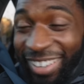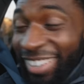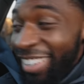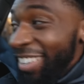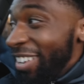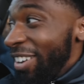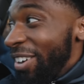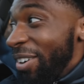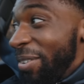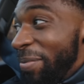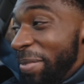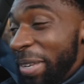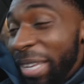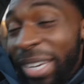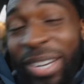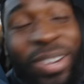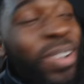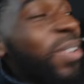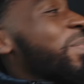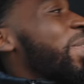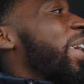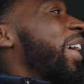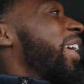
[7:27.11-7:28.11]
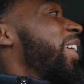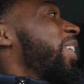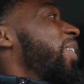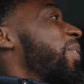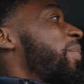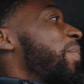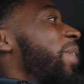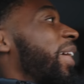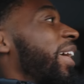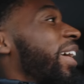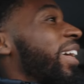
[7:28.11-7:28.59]
Yo, I'm getting all my
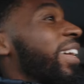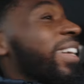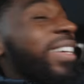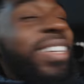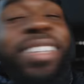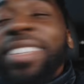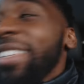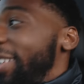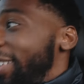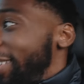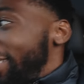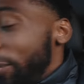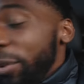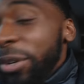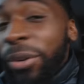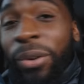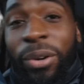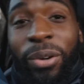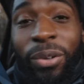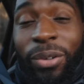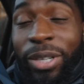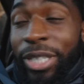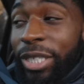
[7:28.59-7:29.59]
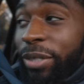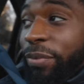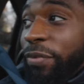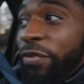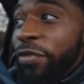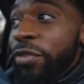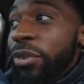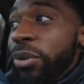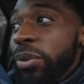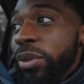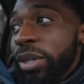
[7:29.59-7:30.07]
hair back. We gonna go get some
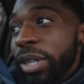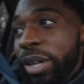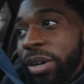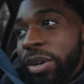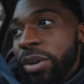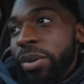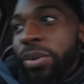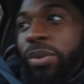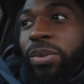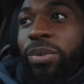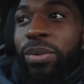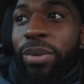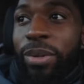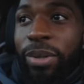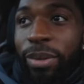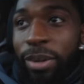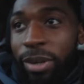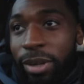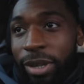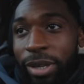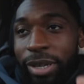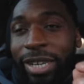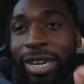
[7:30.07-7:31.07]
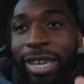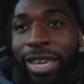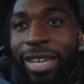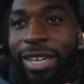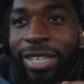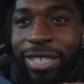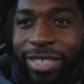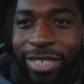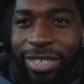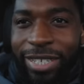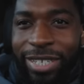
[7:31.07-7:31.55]
food though.
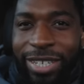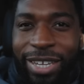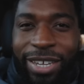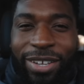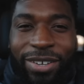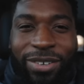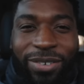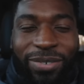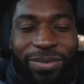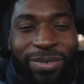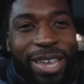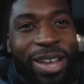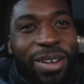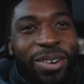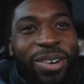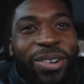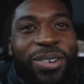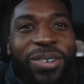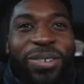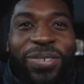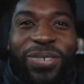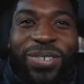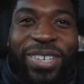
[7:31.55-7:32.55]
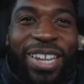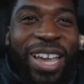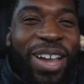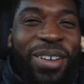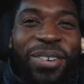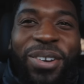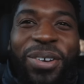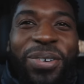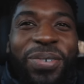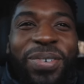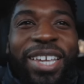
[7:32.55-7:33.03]
Nanny's in town. Y'all know
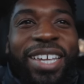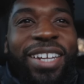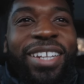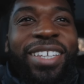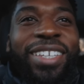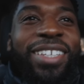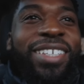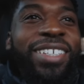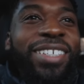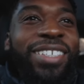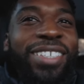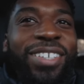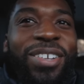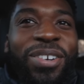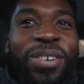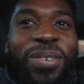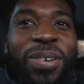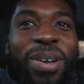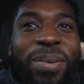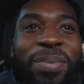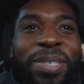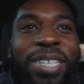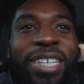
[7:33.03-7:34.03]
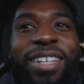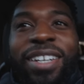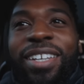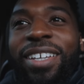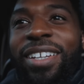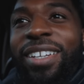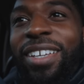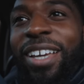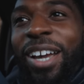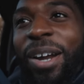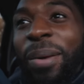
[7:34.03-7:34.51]
who Nanny is. I don't know why I'm saying
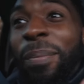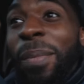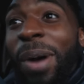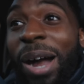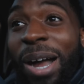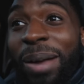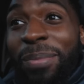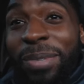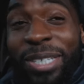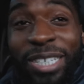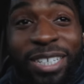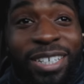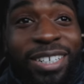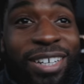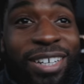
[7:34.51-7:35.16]
Nanny. Her mom is in